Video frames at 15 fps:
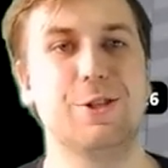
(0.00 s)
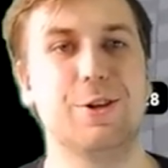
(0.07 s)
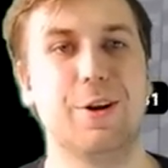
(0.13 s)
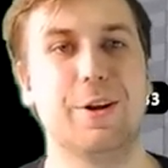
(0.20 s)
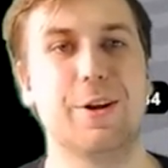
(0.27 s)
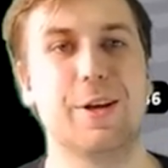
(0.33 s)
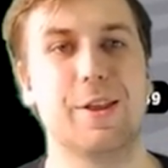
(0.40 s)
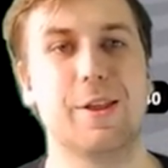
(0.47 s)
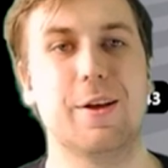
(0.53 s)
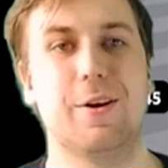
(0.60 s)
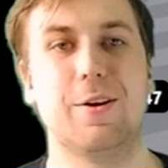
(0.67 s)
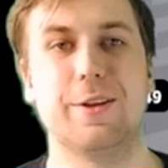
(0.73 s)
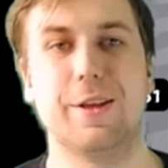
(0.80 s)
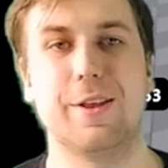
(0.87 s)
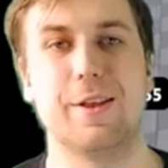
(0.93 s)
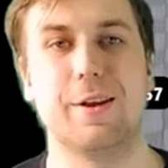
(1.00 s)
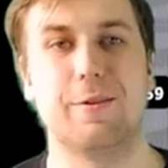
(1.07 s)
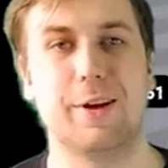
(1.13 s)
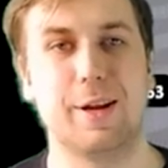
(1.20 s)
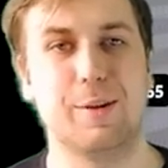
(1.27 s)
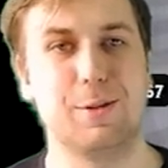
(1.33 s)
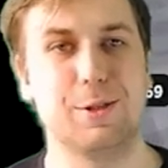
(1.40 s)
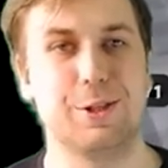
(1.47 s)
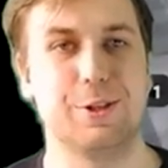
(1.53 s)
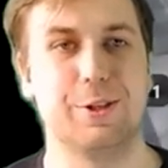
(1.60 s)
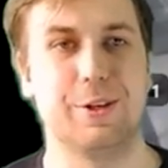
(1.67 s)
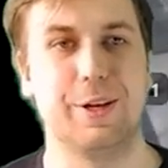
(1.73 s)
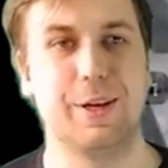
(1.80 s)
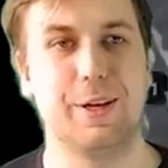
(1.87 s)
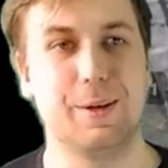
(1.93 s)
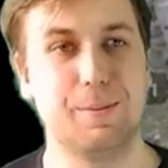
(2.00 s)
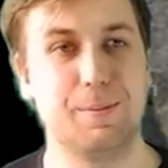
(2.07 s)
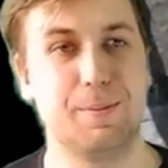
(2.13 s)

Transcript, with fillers: join us on this incredible journey.